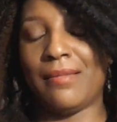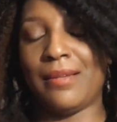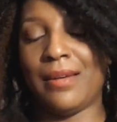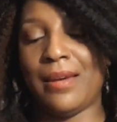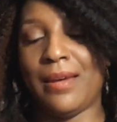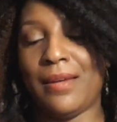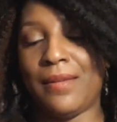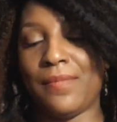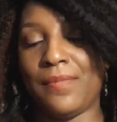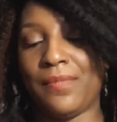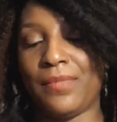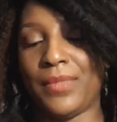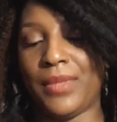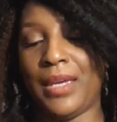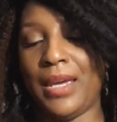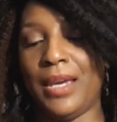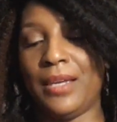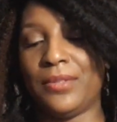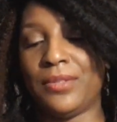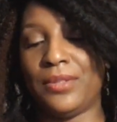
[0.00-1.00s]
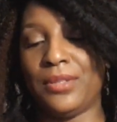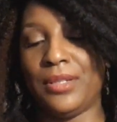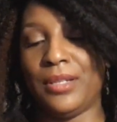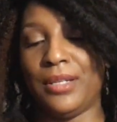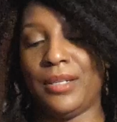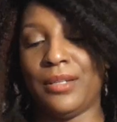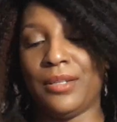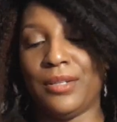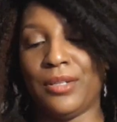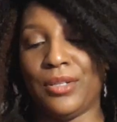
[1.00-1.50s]
Okay.
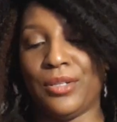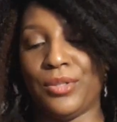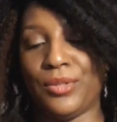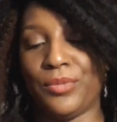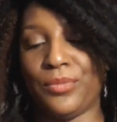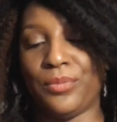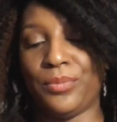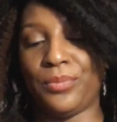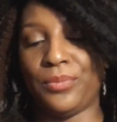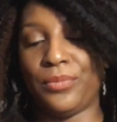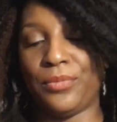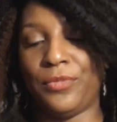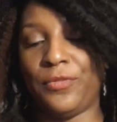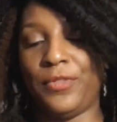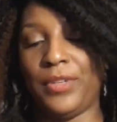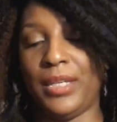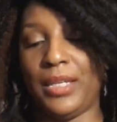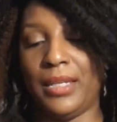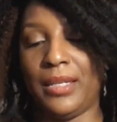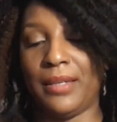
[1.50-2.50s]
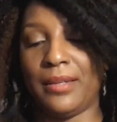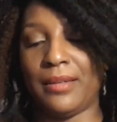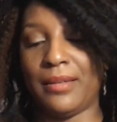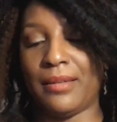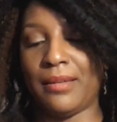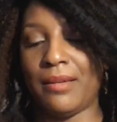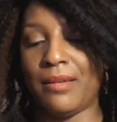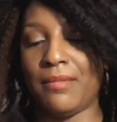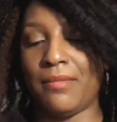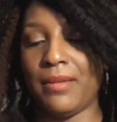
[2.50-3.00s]
Hazelnut um fig.
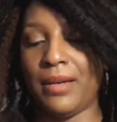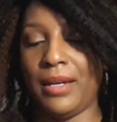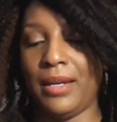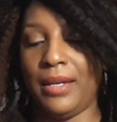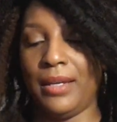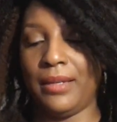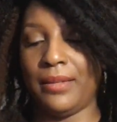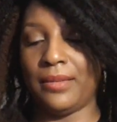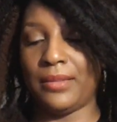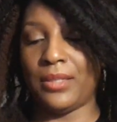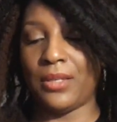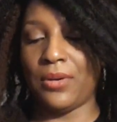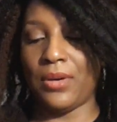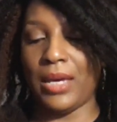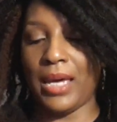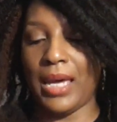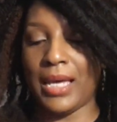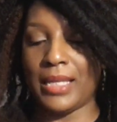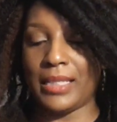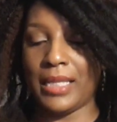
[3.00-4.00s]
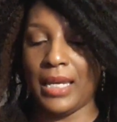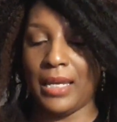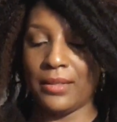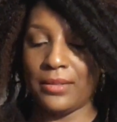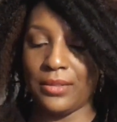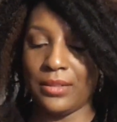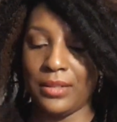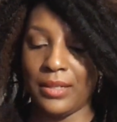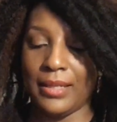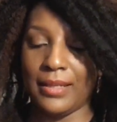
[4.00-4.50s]
Alright. So it has
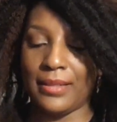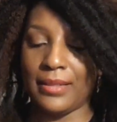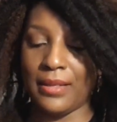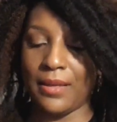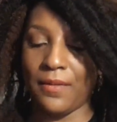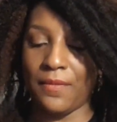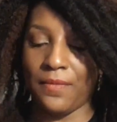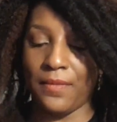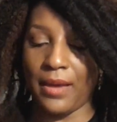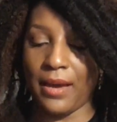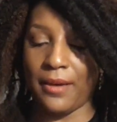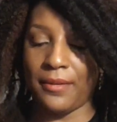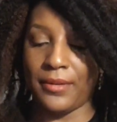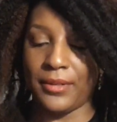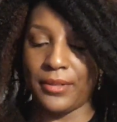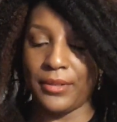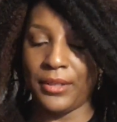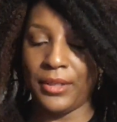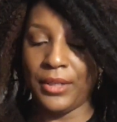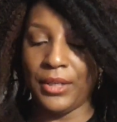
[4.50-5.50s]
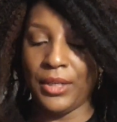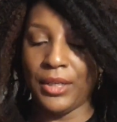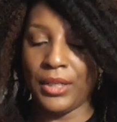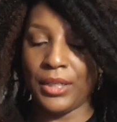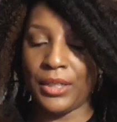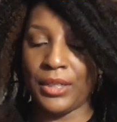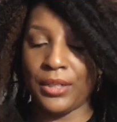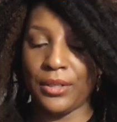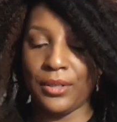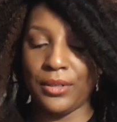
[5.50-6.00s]
hazelnut, sunflower,
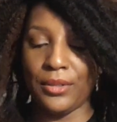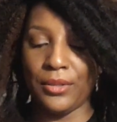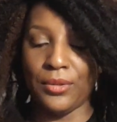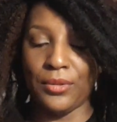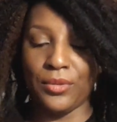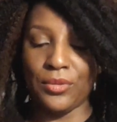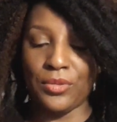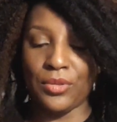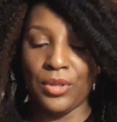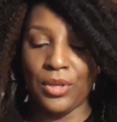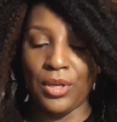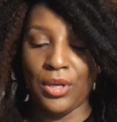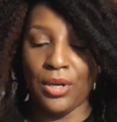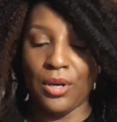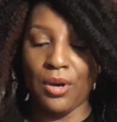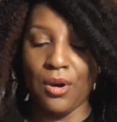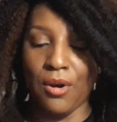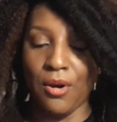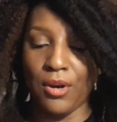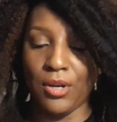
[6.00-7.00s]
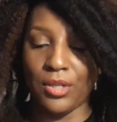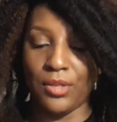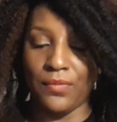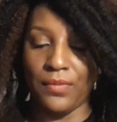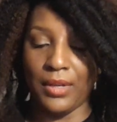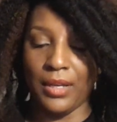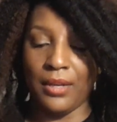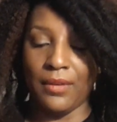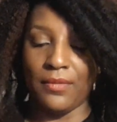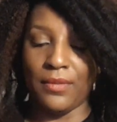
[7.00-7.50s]
kernels, orange
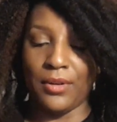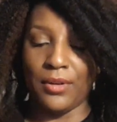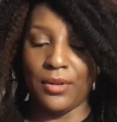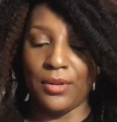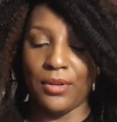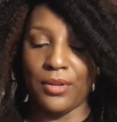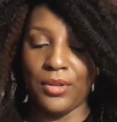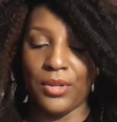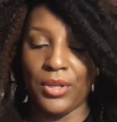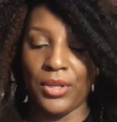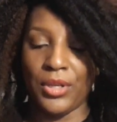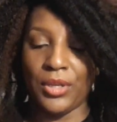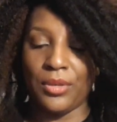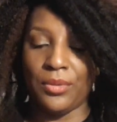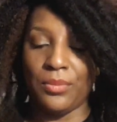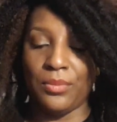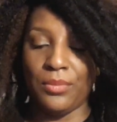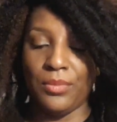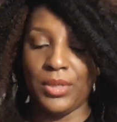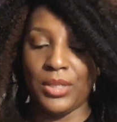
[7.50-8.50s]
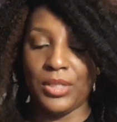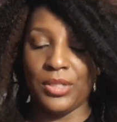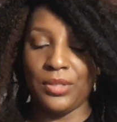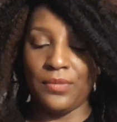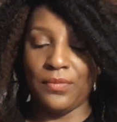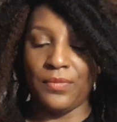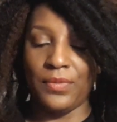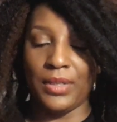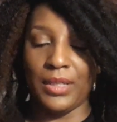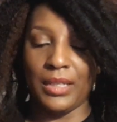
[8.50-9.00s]
flavor,
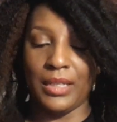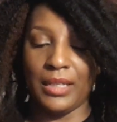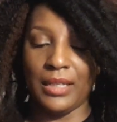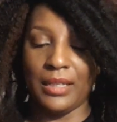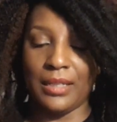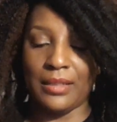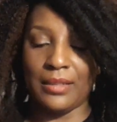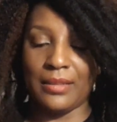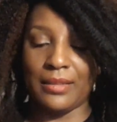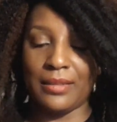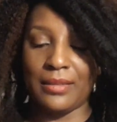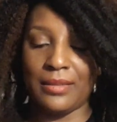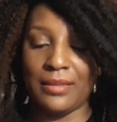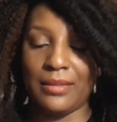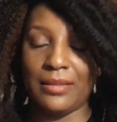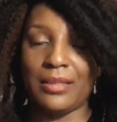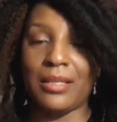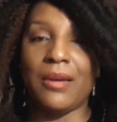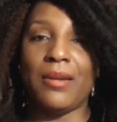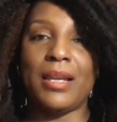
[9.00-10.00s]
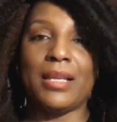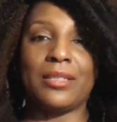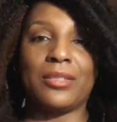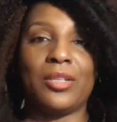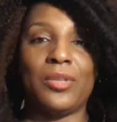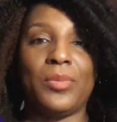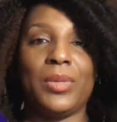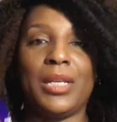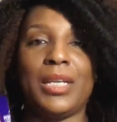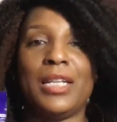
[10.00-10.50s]
mission figs. So that's
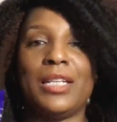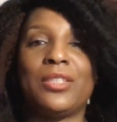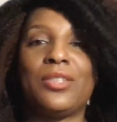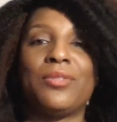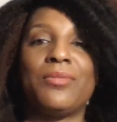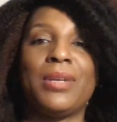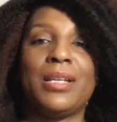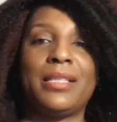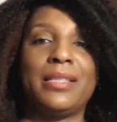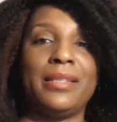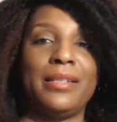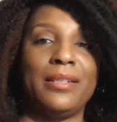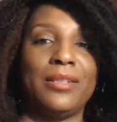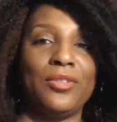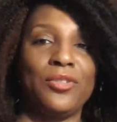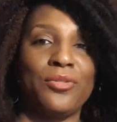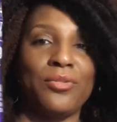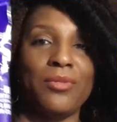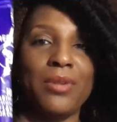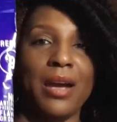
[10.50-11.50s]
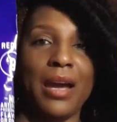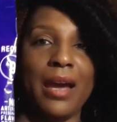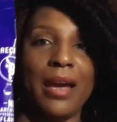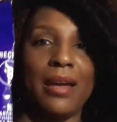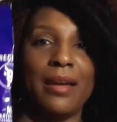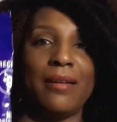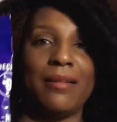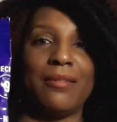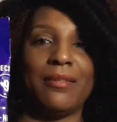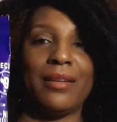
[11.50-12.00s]
going to be interesting to
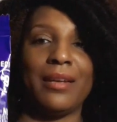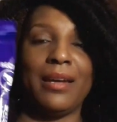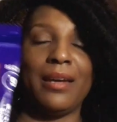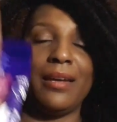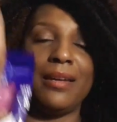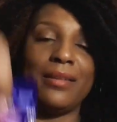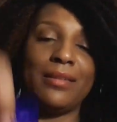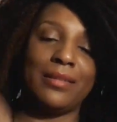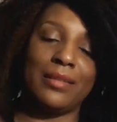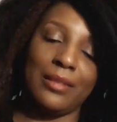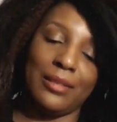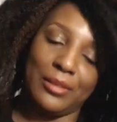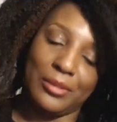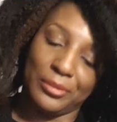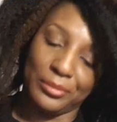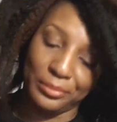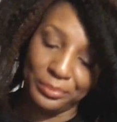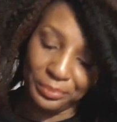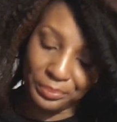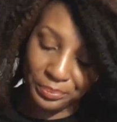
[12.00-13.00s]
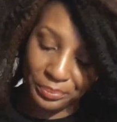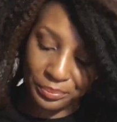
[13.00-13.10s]
try, okay? So,